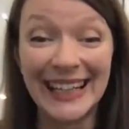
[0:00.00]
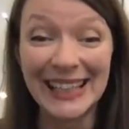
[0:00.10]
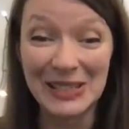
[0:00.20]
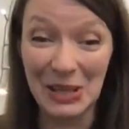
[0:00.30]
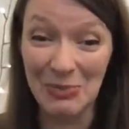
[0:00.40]

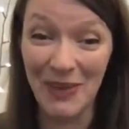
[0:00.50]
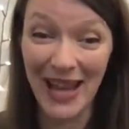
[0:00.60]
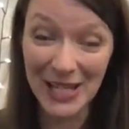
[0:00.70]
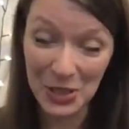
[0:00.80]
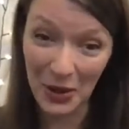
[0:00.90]
to
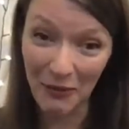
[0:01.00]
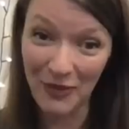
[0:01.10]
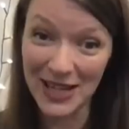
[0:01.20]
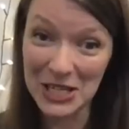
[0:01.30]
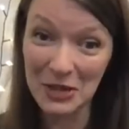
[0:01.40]
make sure I
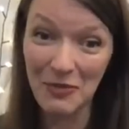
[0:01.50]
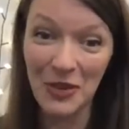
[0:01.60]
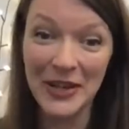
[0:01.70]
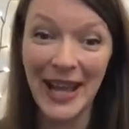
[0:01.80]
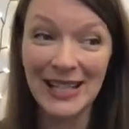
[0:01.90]
finish it for the
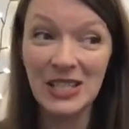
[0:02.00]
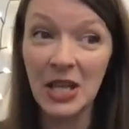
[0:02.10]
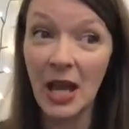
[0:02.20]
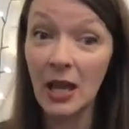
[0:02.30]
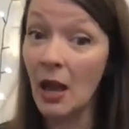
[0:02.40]
next
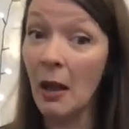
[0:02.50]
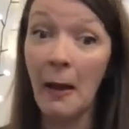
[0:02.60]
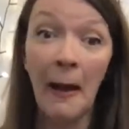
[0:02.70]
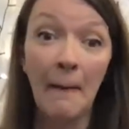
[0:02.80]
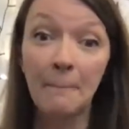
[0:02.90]
day.
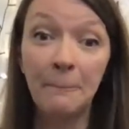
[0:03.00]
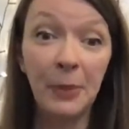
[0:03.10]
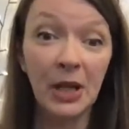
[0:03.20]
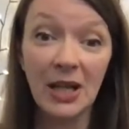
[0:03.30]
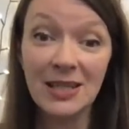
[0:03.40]

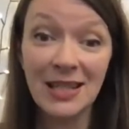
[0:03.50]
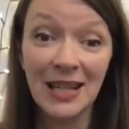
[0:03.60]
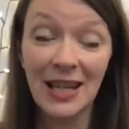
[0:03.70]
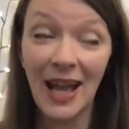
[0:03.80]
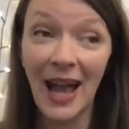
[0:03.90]
But I did
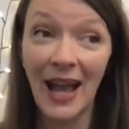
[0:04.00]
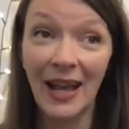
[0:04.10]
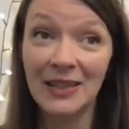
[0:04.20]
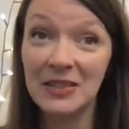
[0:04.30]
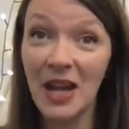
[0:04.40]
it.
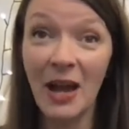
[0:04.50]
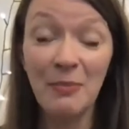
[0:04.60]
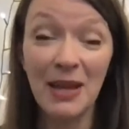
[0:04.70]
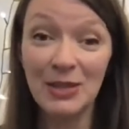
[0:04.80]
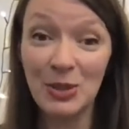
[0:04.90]
And I
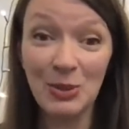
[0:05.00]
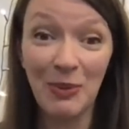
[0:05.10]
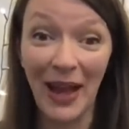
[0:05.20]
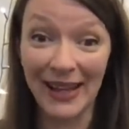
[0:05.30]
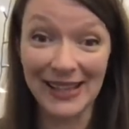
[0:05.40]
made 2
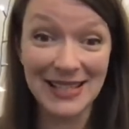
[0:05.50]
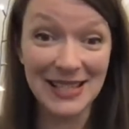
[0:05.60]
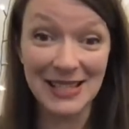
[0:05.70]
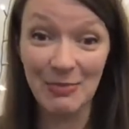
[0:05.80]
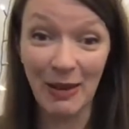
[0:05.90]
blankets in
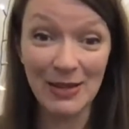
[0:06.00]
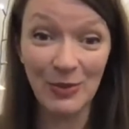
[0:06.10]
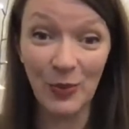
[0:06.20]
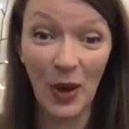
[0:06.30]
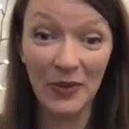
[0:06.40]
the space of
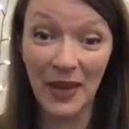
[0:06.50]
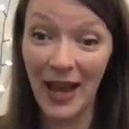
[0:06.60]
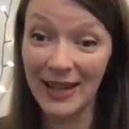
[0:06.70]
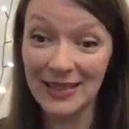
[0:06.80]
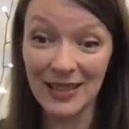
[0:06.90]
1.
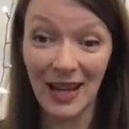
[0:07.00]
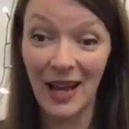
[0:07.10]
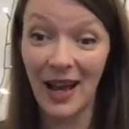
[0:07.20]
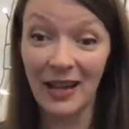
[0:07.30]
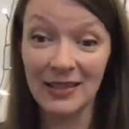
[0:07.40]
And
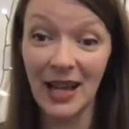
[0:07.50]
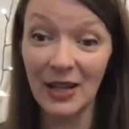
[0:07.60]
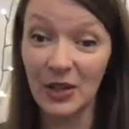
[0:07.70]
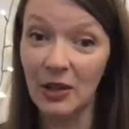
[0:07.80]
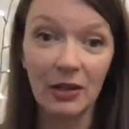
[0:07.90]
I tell
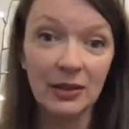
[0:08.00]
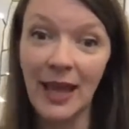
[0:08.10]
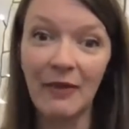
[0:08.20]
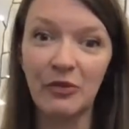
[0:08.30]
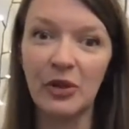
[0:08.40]
you,
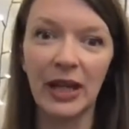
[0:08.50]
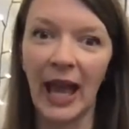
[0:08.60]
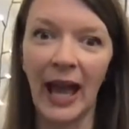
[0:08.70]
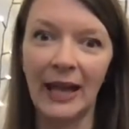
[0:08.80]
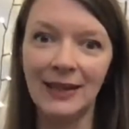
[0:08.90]
never
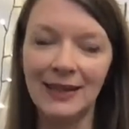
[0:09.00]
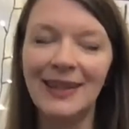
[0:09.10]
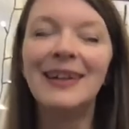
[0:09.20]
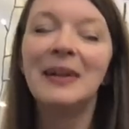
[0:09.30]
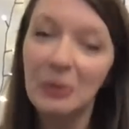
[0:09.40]
again.
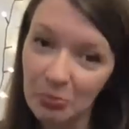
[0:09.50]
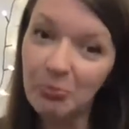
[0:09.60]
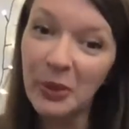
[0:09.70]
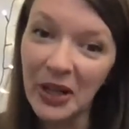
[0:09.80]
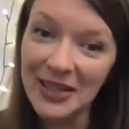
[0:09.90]

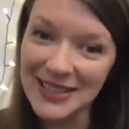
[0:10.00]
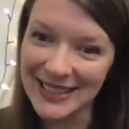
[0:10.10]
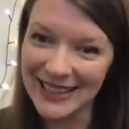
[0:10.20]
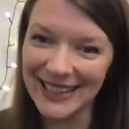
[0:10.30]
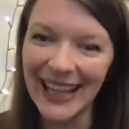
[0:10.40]
But I did it.